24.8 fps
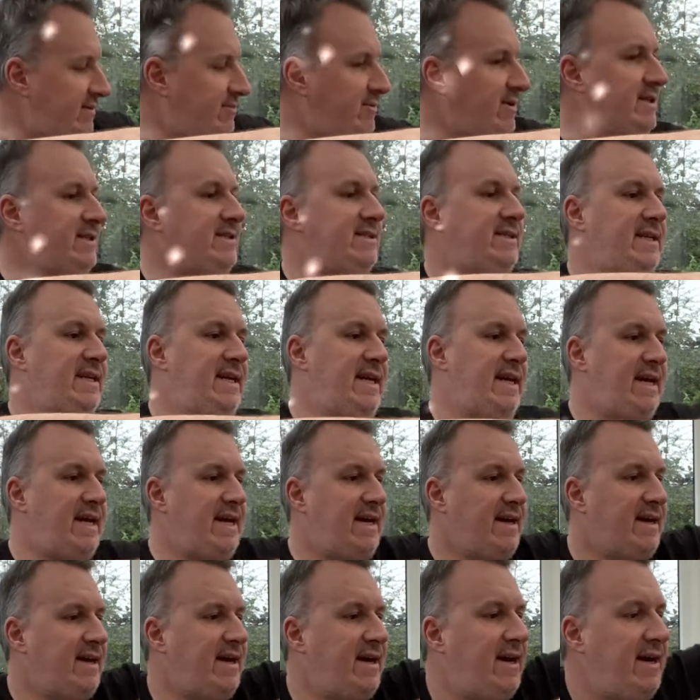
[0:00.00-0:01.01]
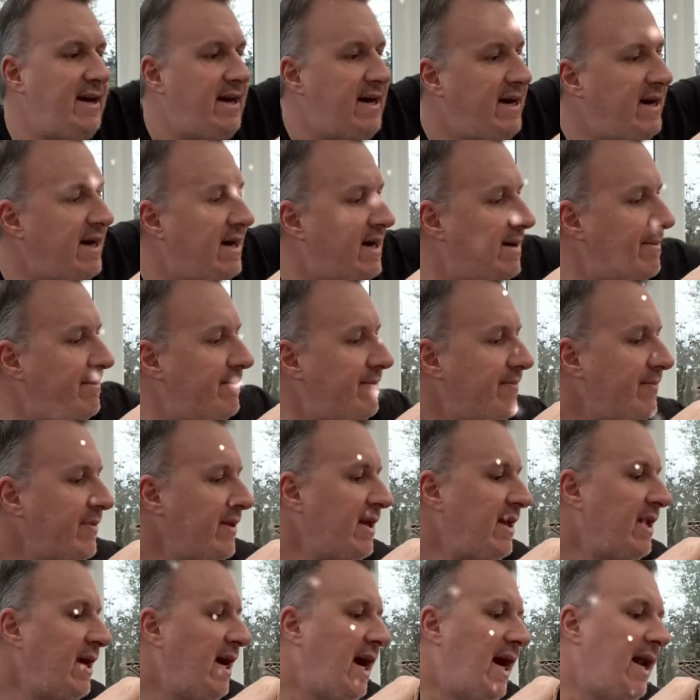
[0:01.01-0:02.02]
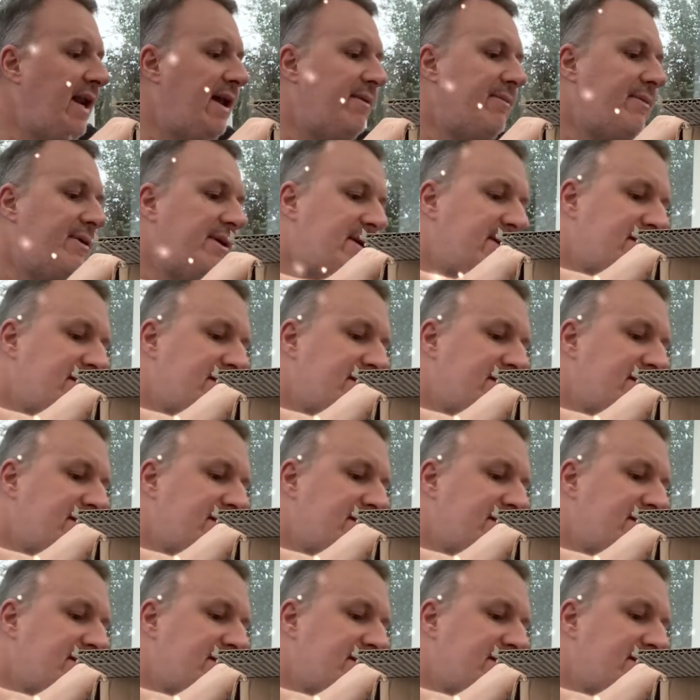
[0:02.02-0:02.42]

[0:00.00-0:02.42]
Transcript: ones in here, and I'm going to